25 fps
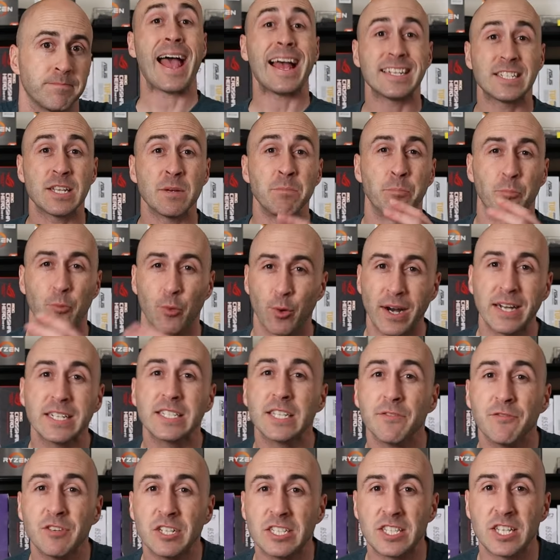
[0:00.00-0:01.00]
As
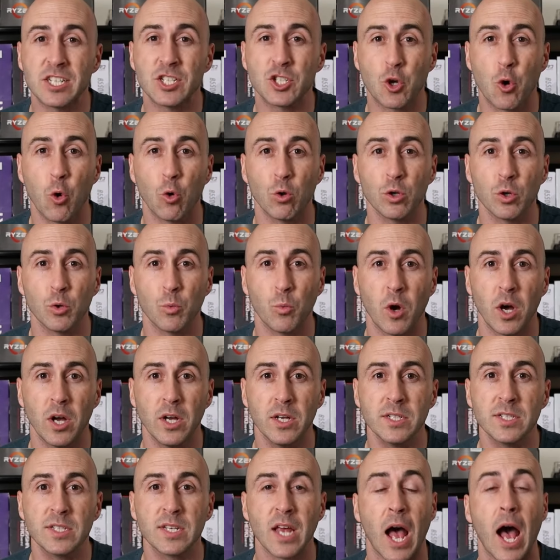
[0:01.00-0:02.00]
impressive as this cooler
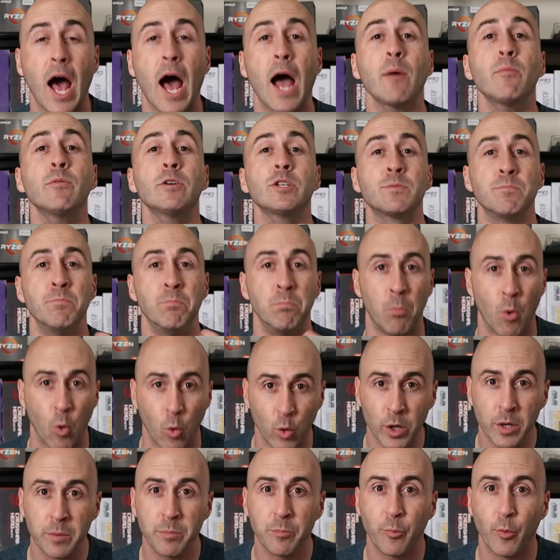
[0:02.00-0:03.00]
was, I was
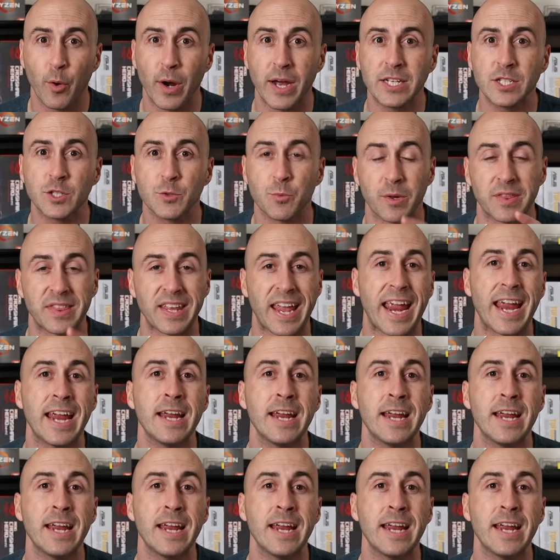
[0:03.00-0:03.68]
more impressed with